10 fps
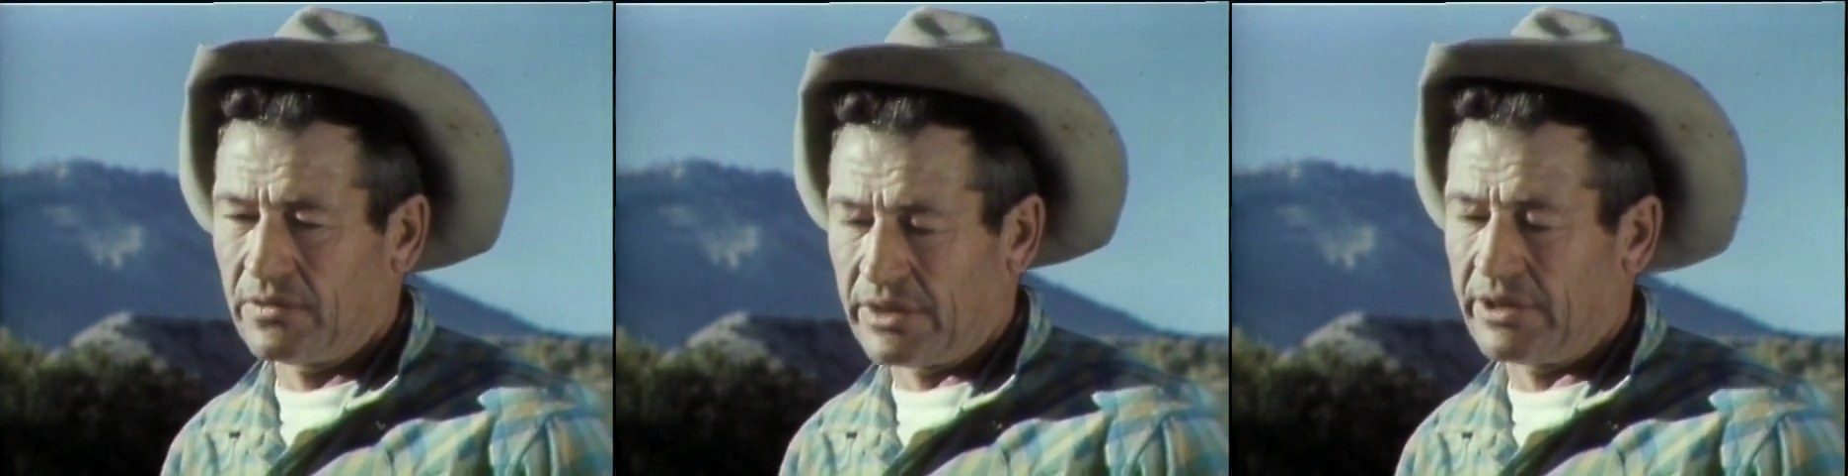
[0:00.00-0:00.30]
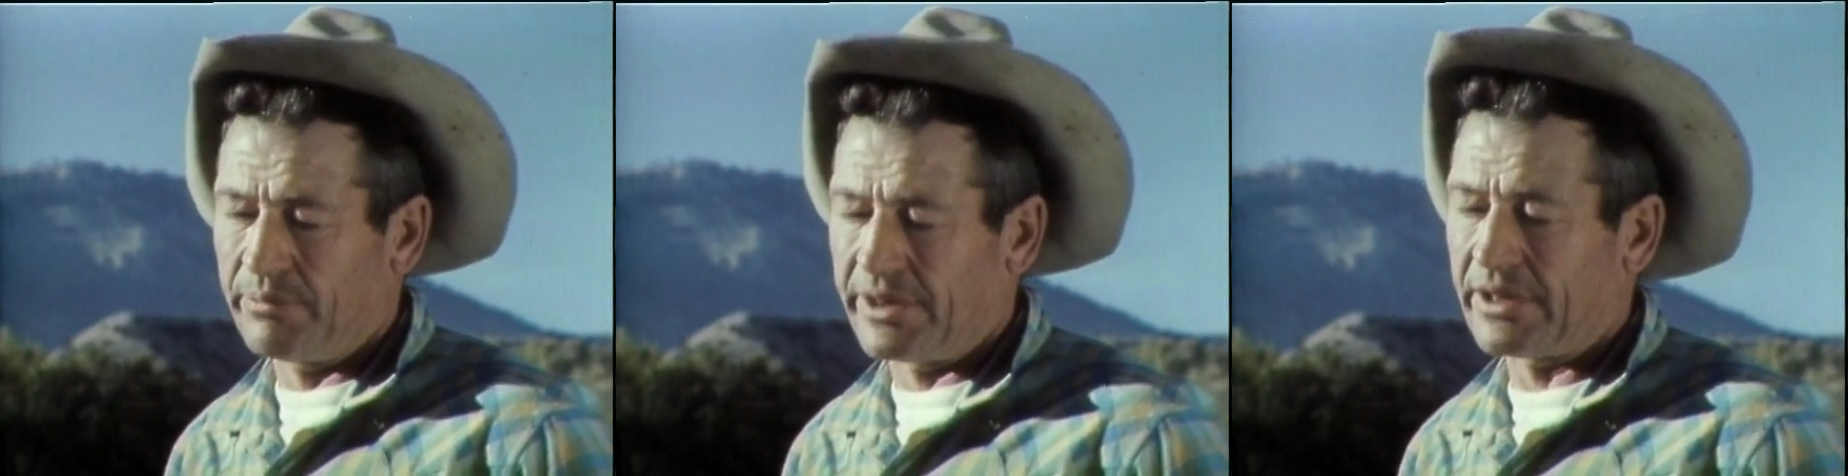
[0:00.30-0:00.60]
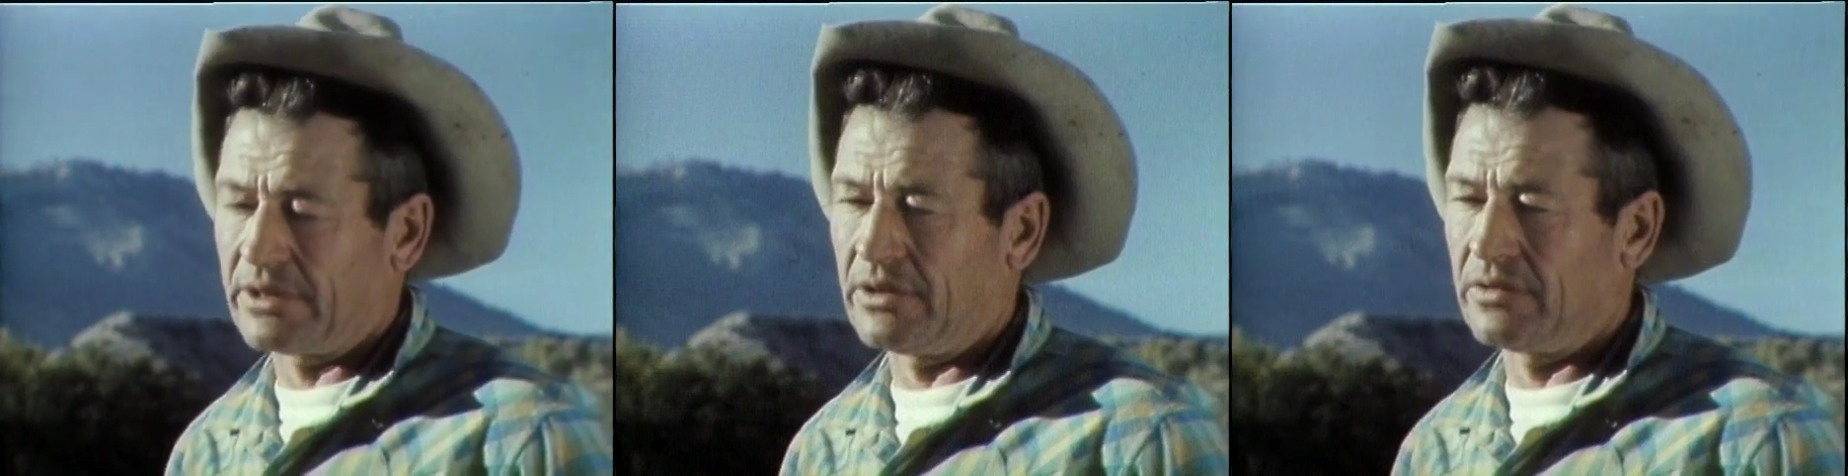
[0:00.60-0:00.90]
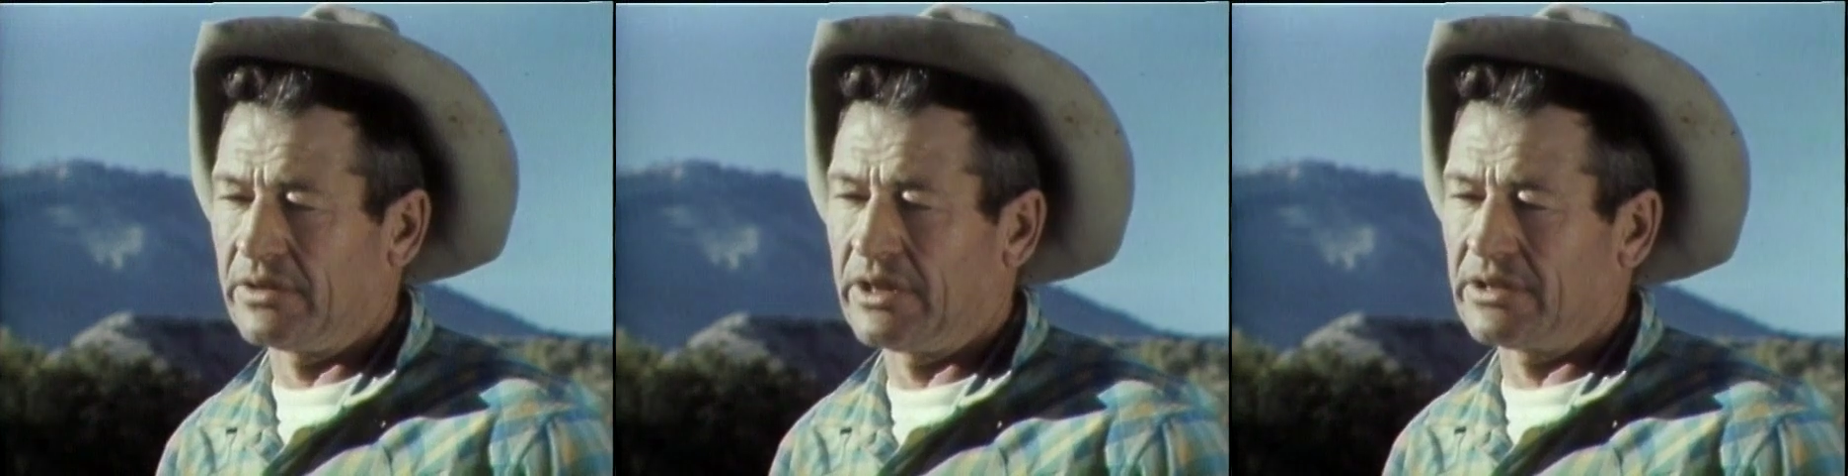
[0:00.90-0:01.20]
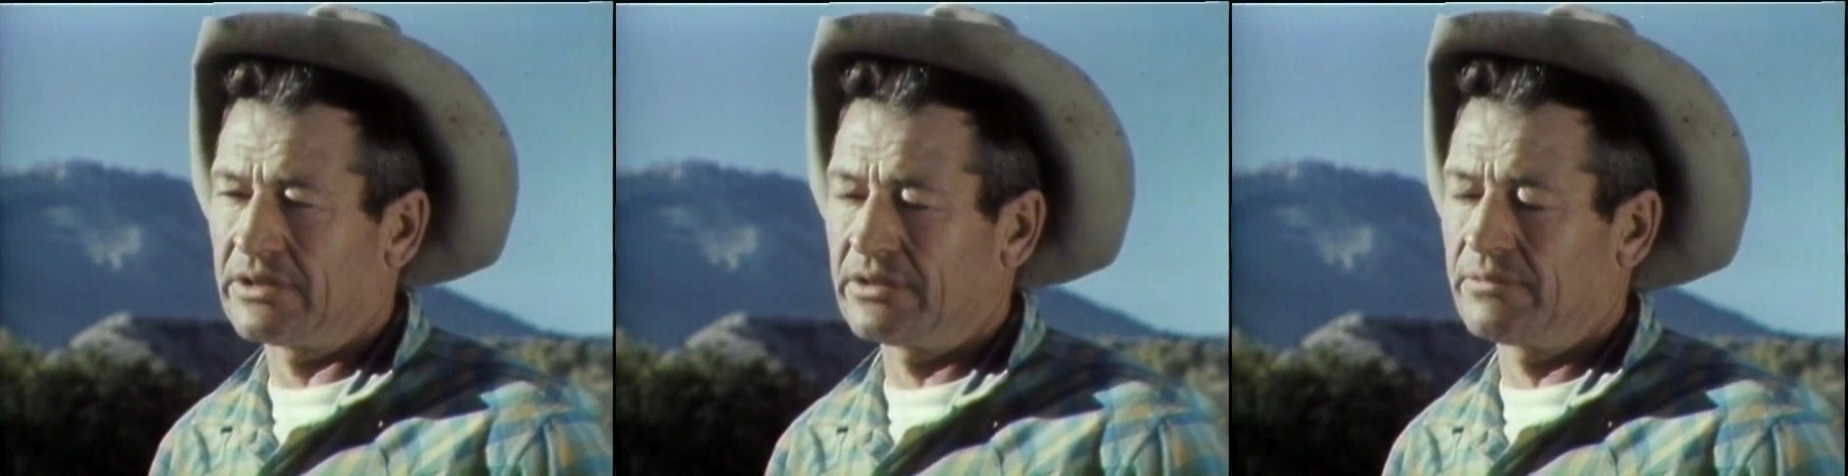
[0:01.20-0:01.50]
what he had picked along when I
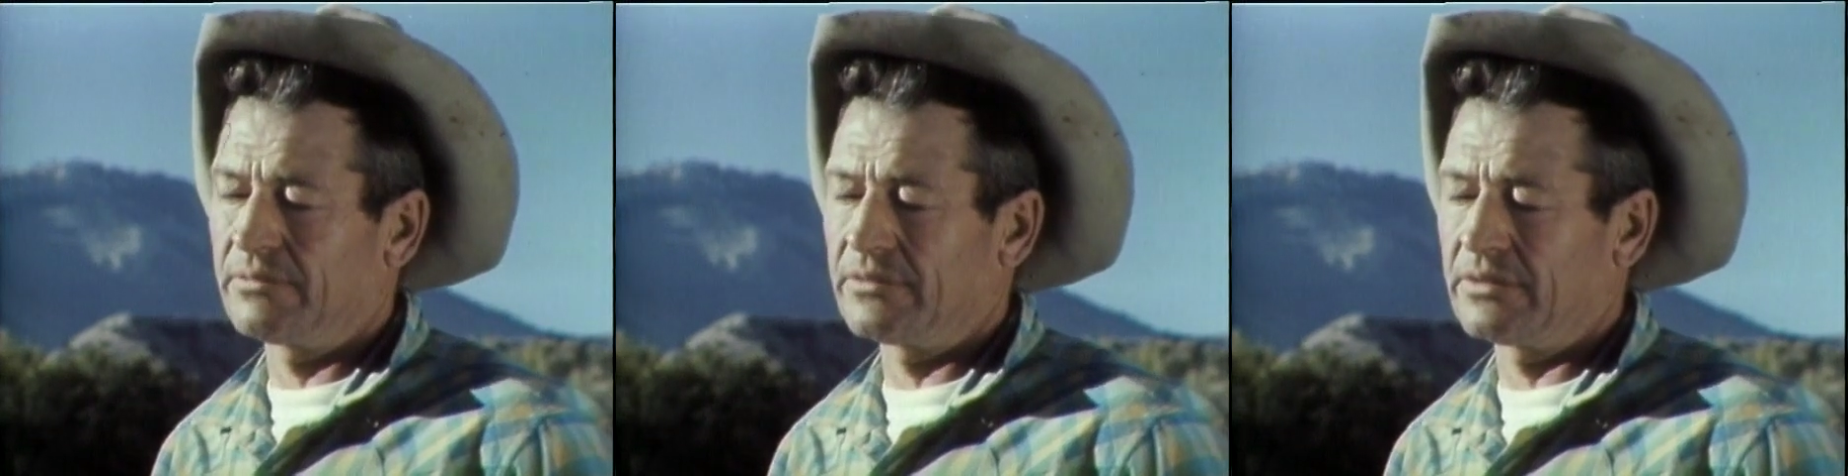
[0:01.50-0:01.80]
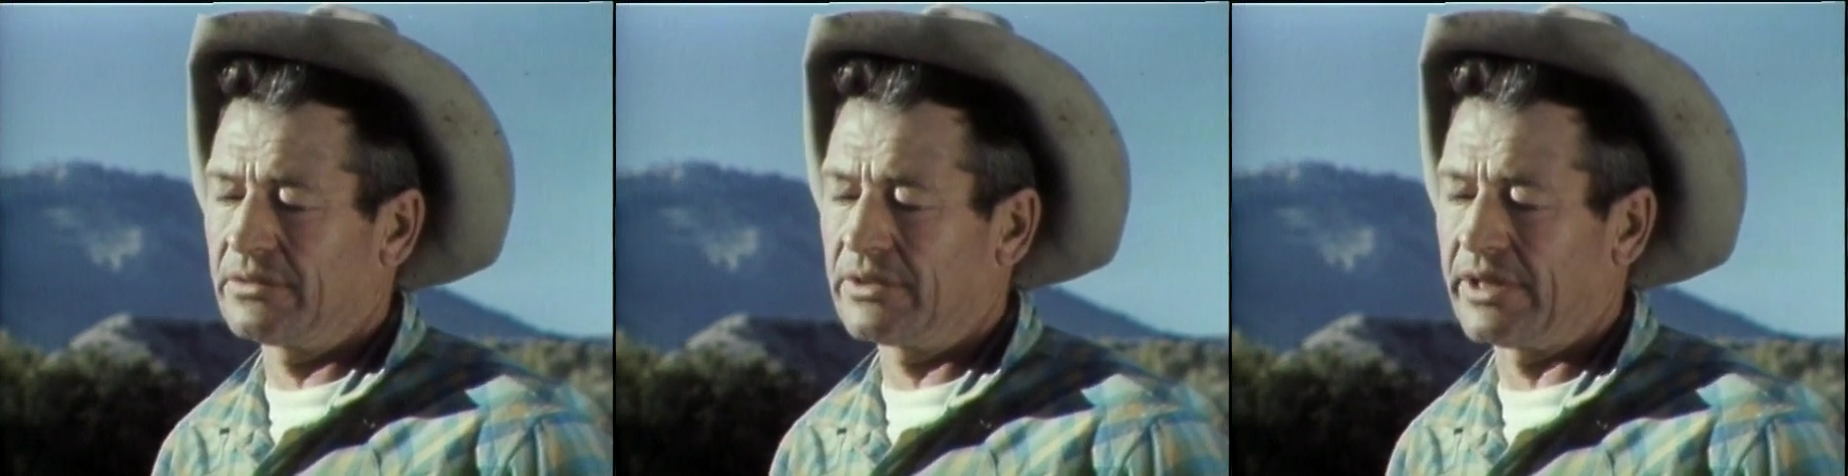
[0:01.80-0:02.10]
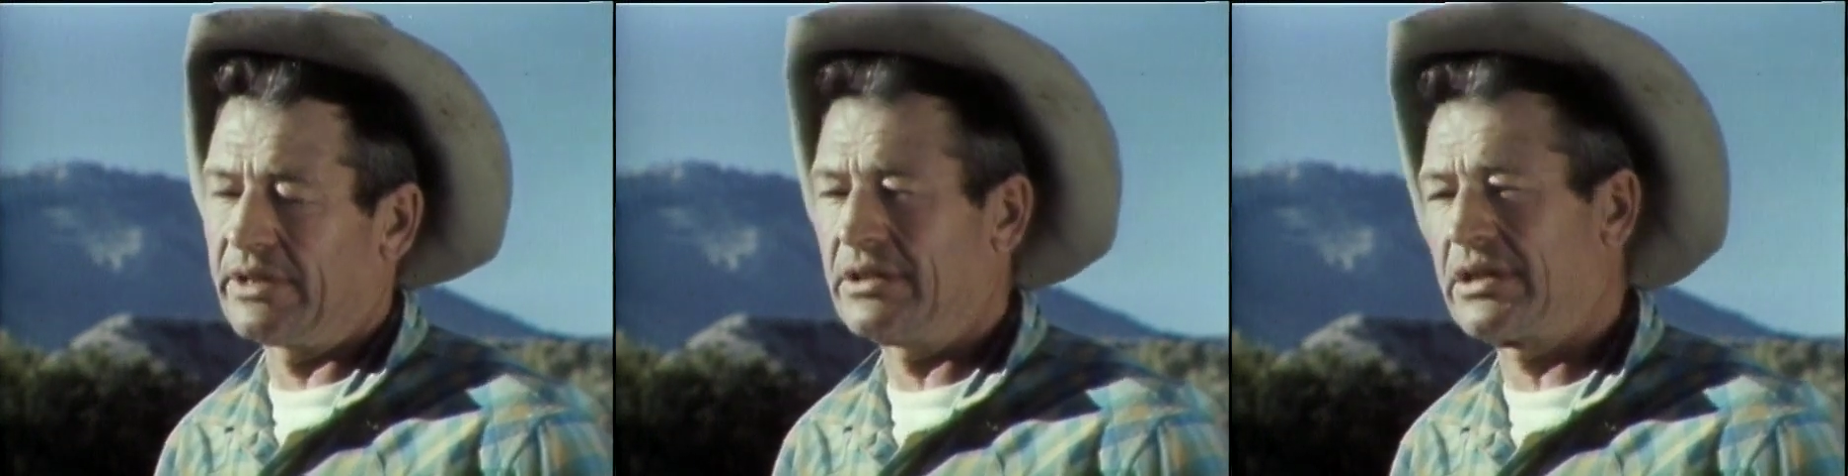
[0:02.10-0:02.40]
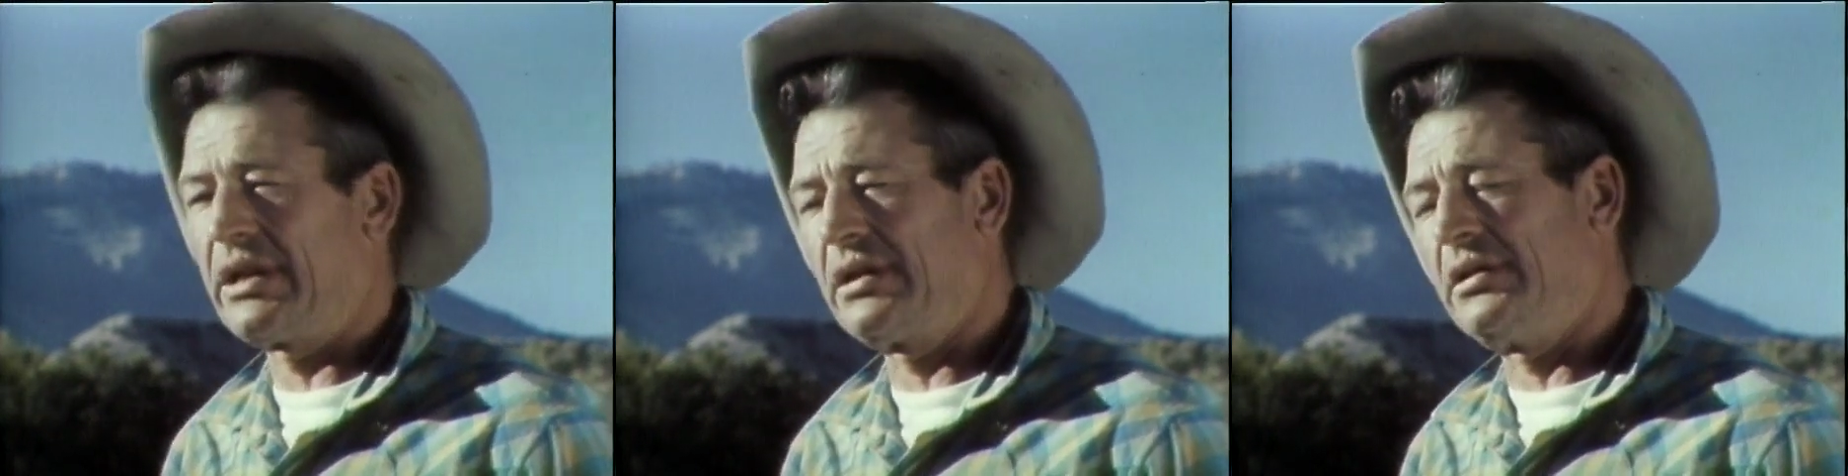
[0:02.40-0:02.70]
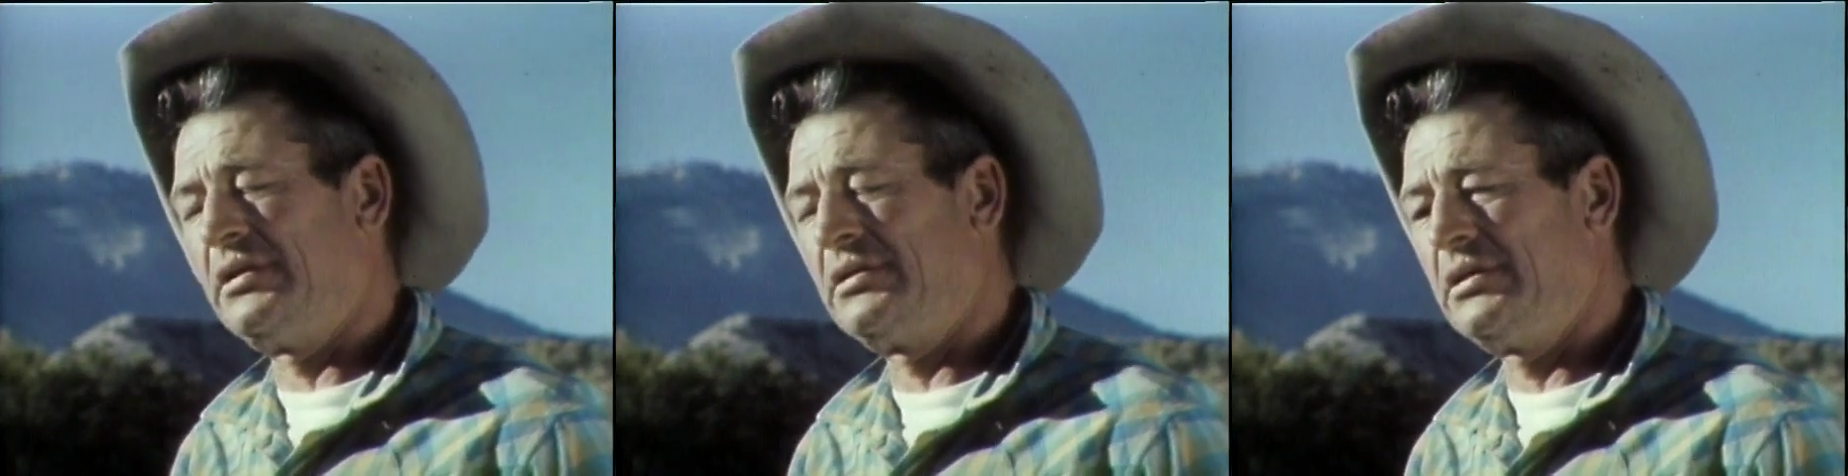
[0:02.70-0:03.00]
was taking his cattle
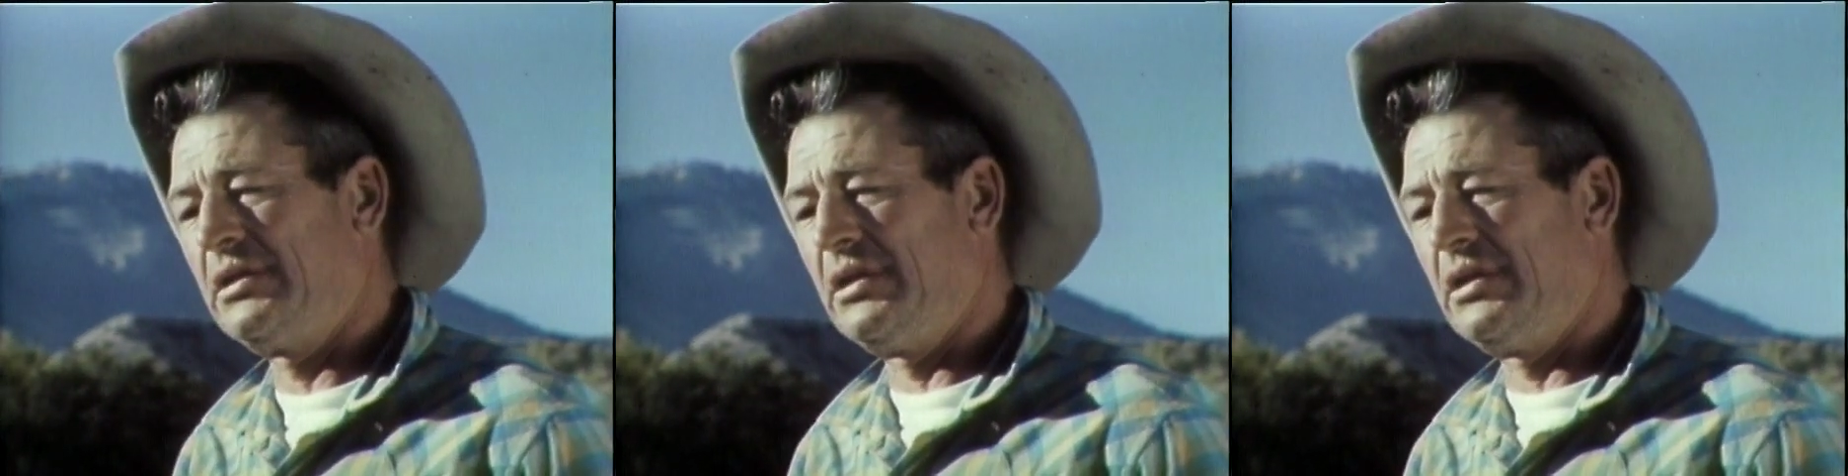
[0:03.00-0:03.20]
along.